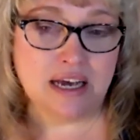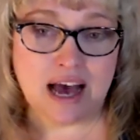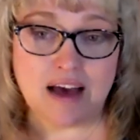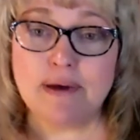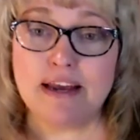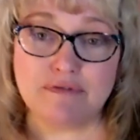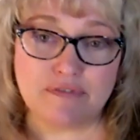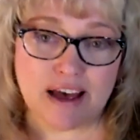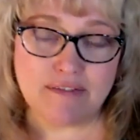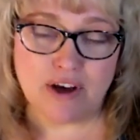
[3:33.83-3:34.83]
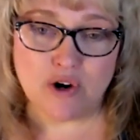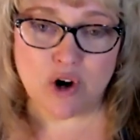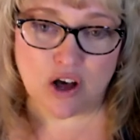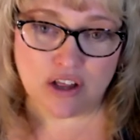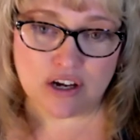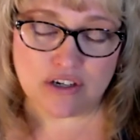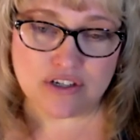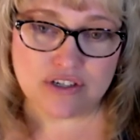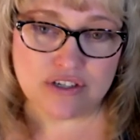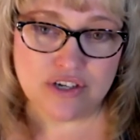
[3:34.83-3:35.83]
I paid
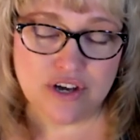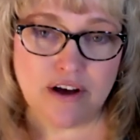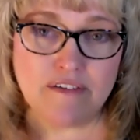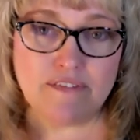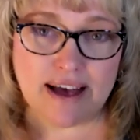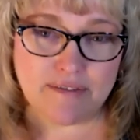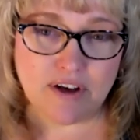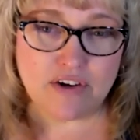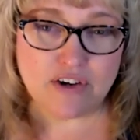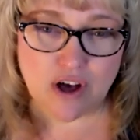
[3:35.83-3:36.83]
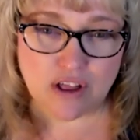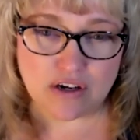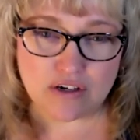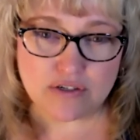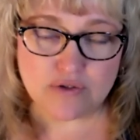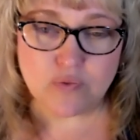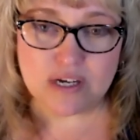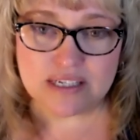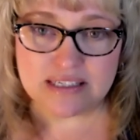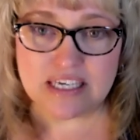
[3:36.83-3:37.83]
$500 $500
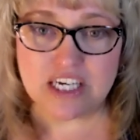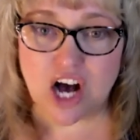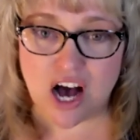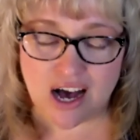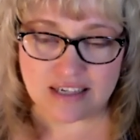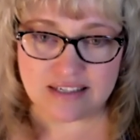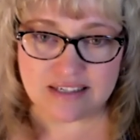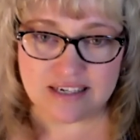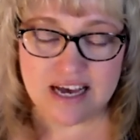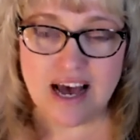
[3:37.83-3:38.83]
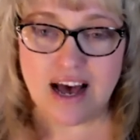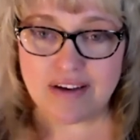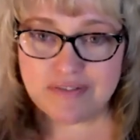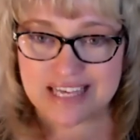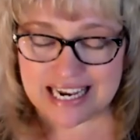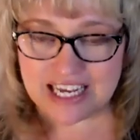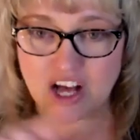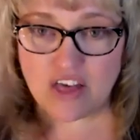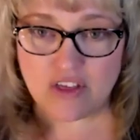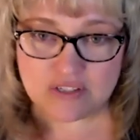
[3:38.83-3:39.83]
was the cost of getting
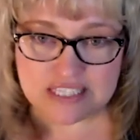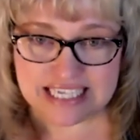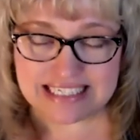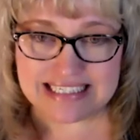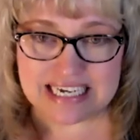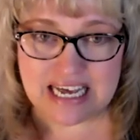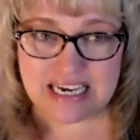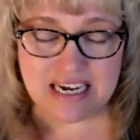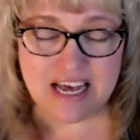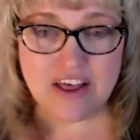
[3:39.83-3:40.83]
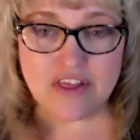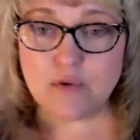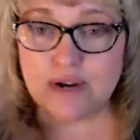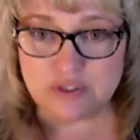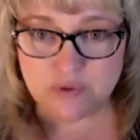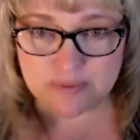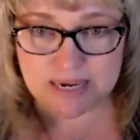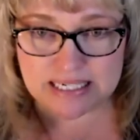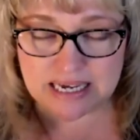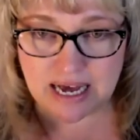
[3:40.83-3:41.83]
all those things done. The rest was
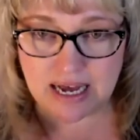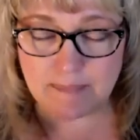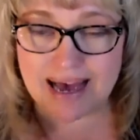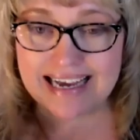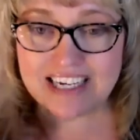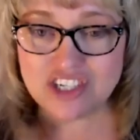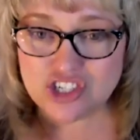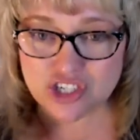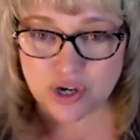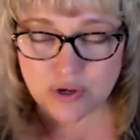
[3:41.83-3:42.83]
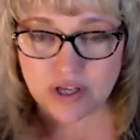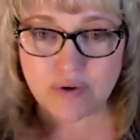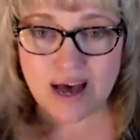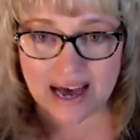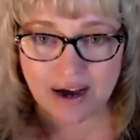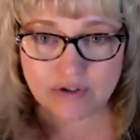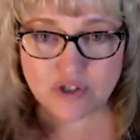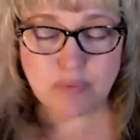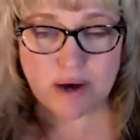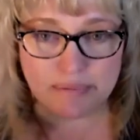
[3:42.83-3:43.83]
my time. I can show you how
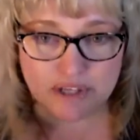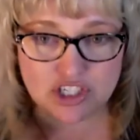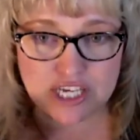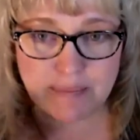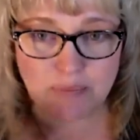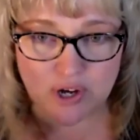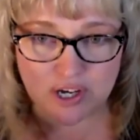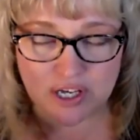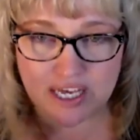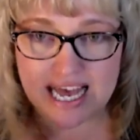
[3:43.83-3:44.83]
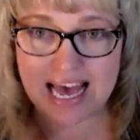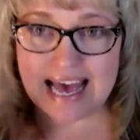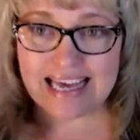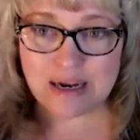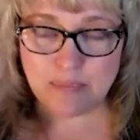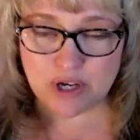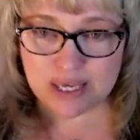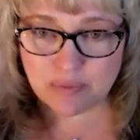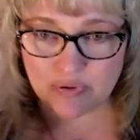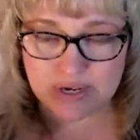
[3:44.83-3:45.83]
to publish a book and get a book
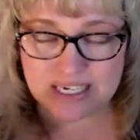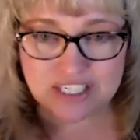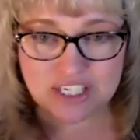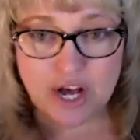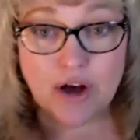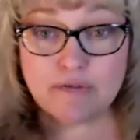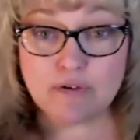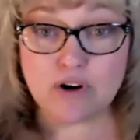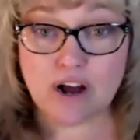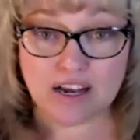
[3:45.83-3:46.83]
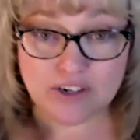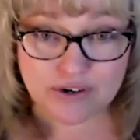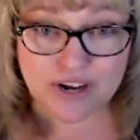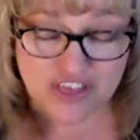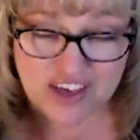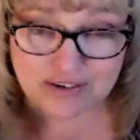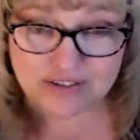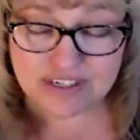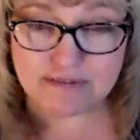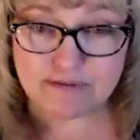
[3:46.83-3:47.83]
in print for under a
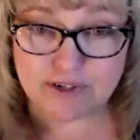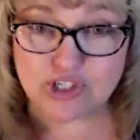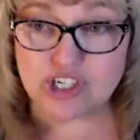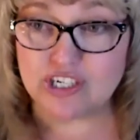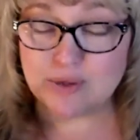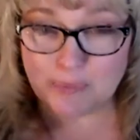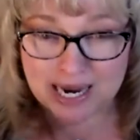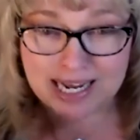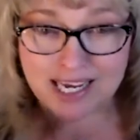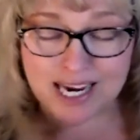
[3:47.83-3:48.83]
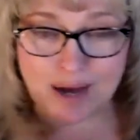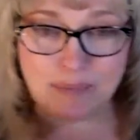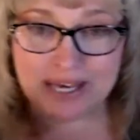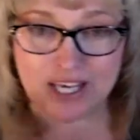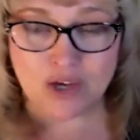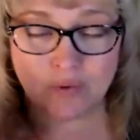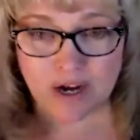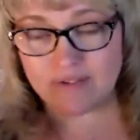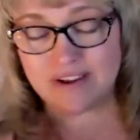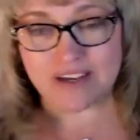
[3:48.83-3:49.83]
thousand for sure, depending on how picky you
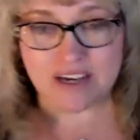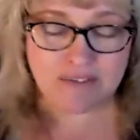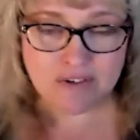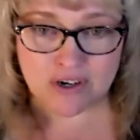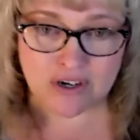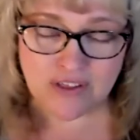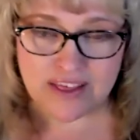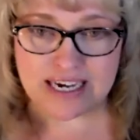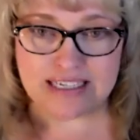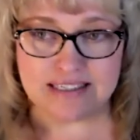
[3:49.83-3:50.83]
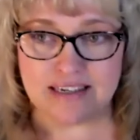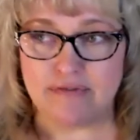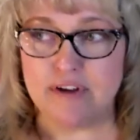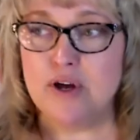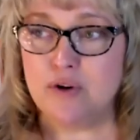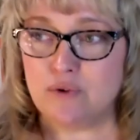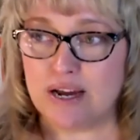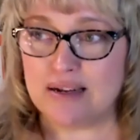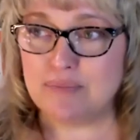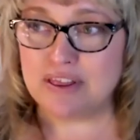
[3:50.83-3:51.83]
are around the cover and all that kind of stuff,
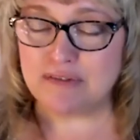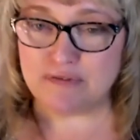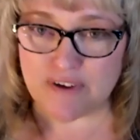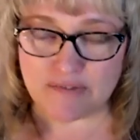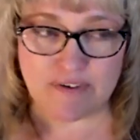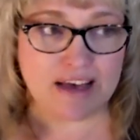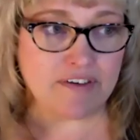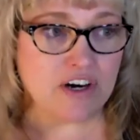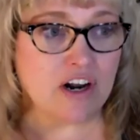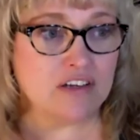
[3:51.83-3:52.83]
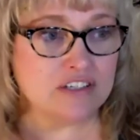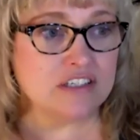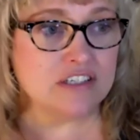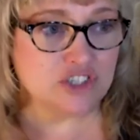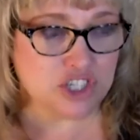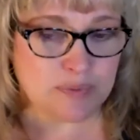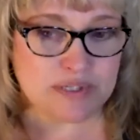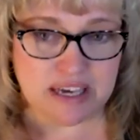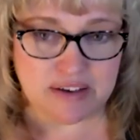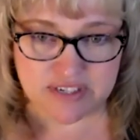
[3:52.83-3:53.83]
right? But the $500 is the
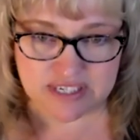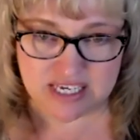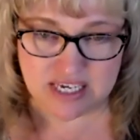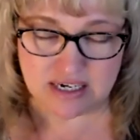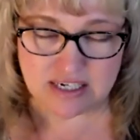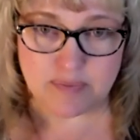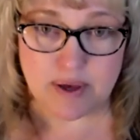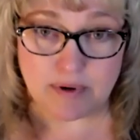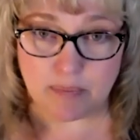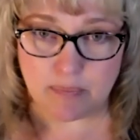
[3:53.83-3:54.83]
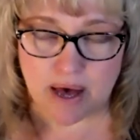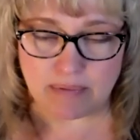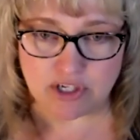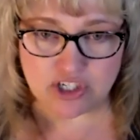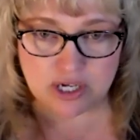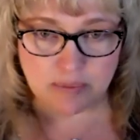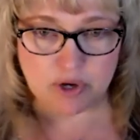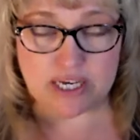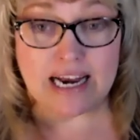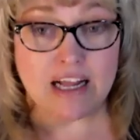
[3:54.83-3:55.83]
cheapest I've seen to be able to publish a
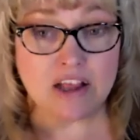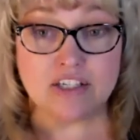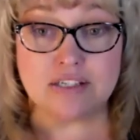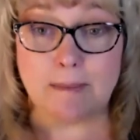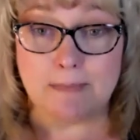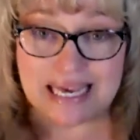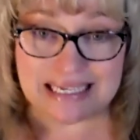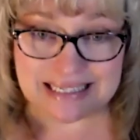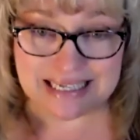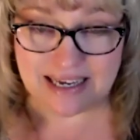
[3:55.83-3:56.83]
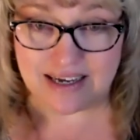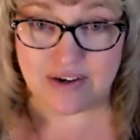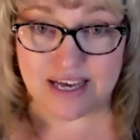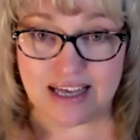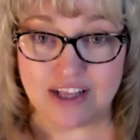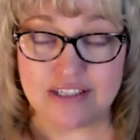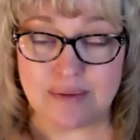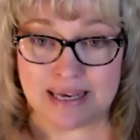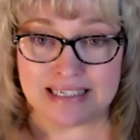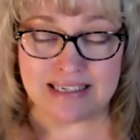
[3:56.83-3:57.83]
book. And it looks amazing. Okay. It looks
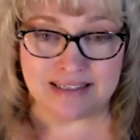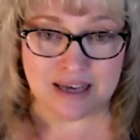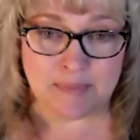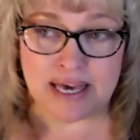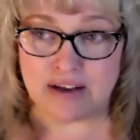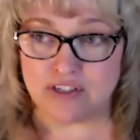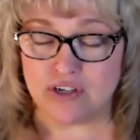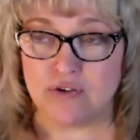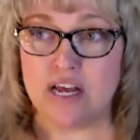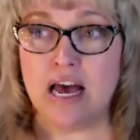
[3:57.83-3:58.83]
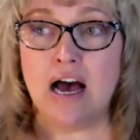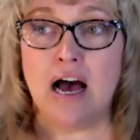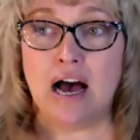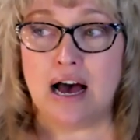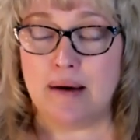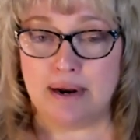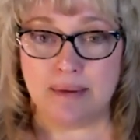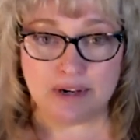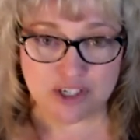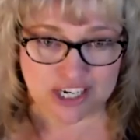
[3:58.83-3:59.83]
amazing. It's coming out soon. Um, and
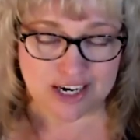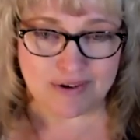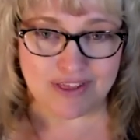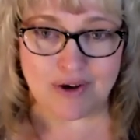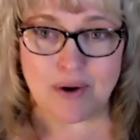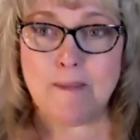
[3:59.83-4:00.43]
I'm going to share it with you.